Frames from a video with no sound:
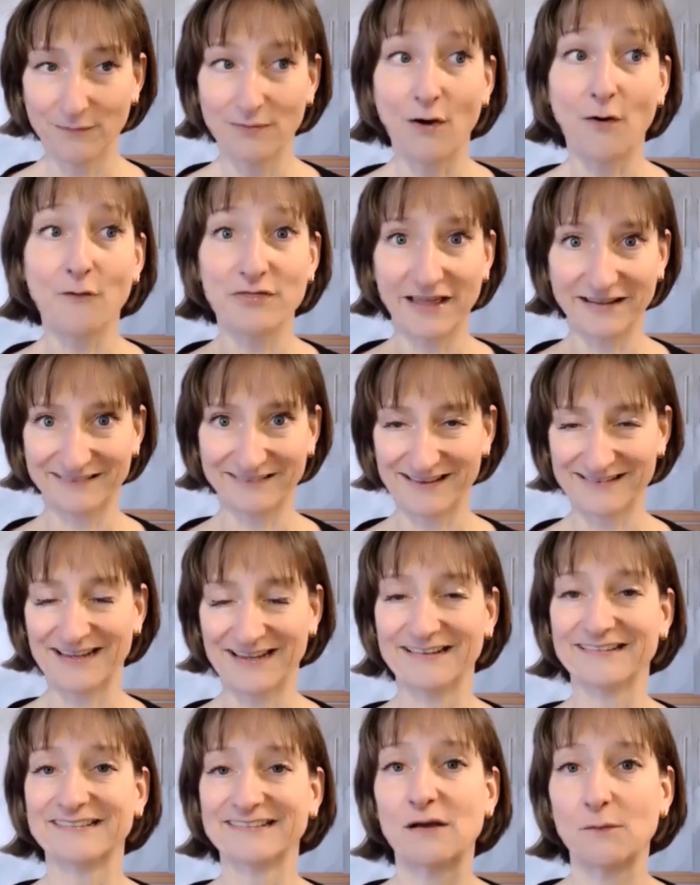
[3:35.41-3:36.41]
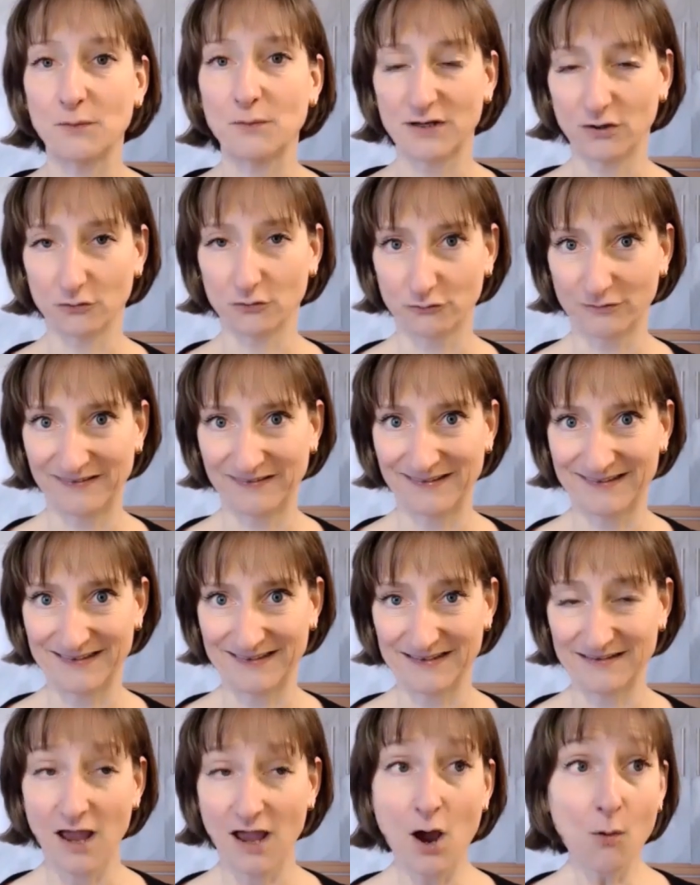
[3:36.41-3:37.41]
of that sentence, we can't
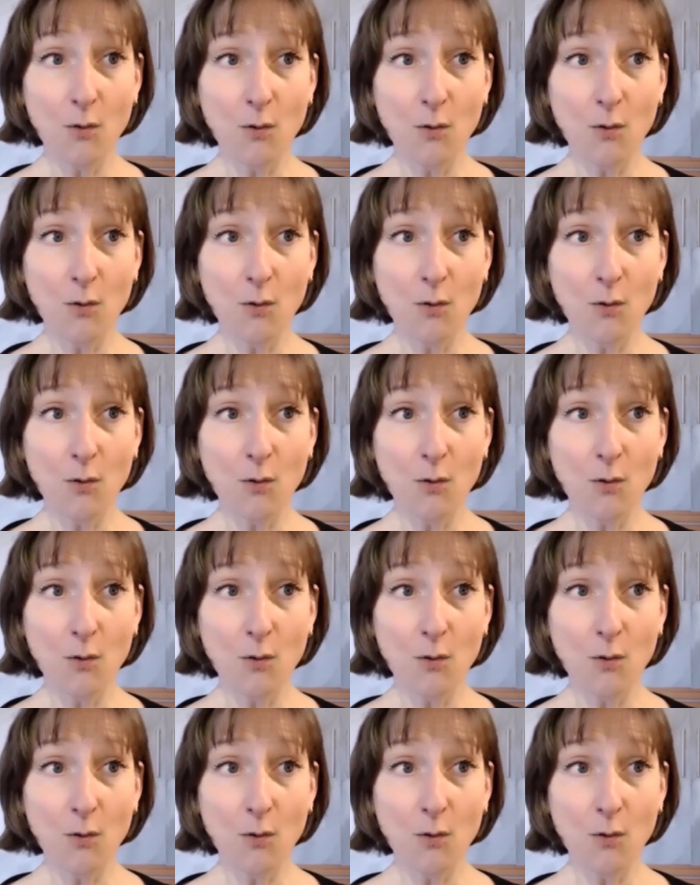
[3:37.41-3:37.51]
resist it.